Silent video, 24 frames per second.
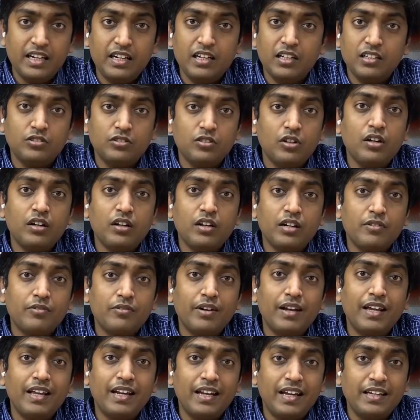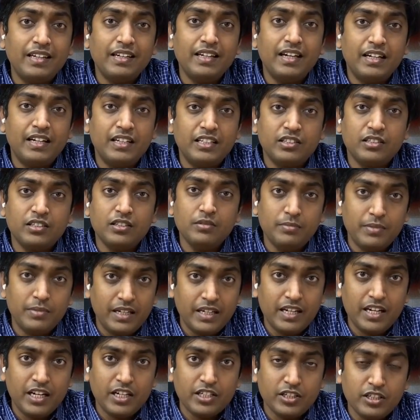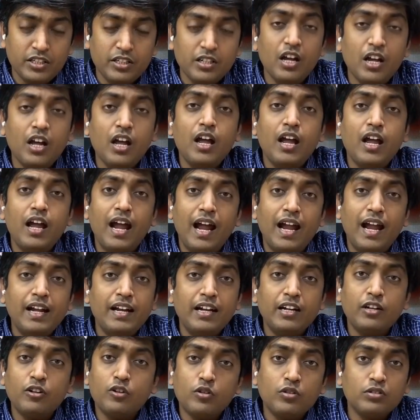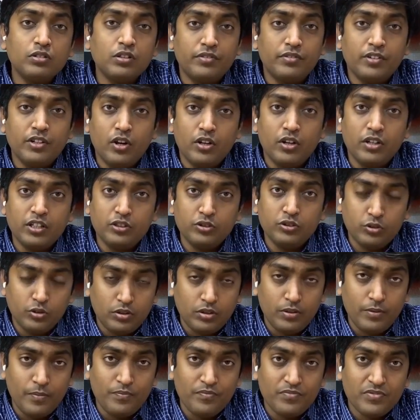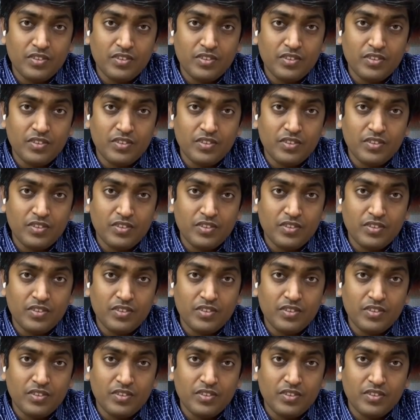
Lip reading: It does not require any additional medication and it goes away on its own.